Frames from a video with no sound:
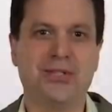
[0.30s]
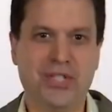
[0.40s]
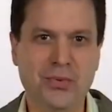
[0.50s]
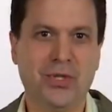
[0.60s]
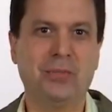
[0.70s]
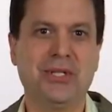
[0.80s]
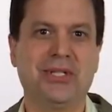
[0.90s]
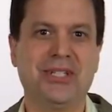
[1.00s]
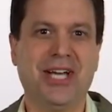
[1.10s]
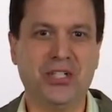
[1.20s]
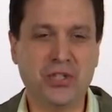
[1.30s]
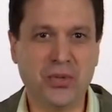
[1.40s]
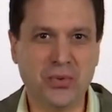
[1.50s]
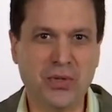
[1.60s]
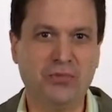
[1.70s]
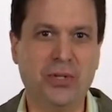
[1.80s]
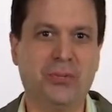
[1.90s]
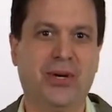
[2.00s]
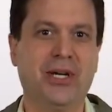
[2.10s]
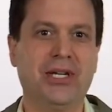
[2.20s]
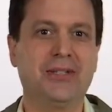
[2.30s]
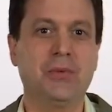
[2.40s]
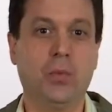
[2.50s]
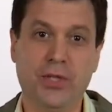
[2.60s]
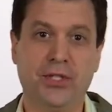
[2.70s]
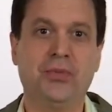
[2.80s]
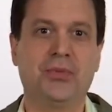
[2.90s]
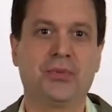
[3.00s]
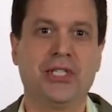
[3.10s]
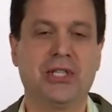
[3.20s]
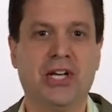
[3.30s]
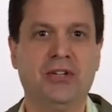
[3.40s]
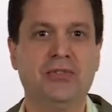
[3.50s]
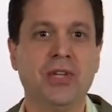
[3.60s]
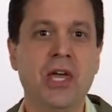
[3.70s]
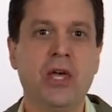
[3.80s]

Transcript: Do you want to build a terrific product, one that users really love,